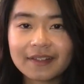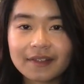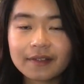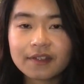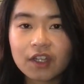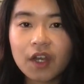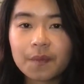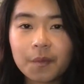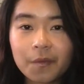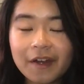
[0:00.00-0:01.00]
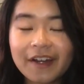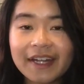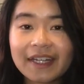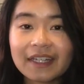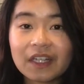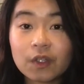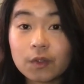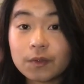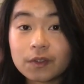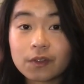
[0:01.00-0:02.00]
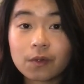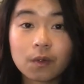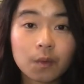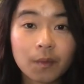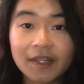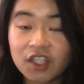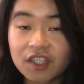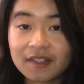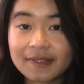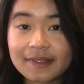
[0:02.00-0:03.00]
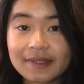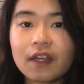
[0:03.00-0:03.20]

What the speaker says: Stop wearing hues or wedges.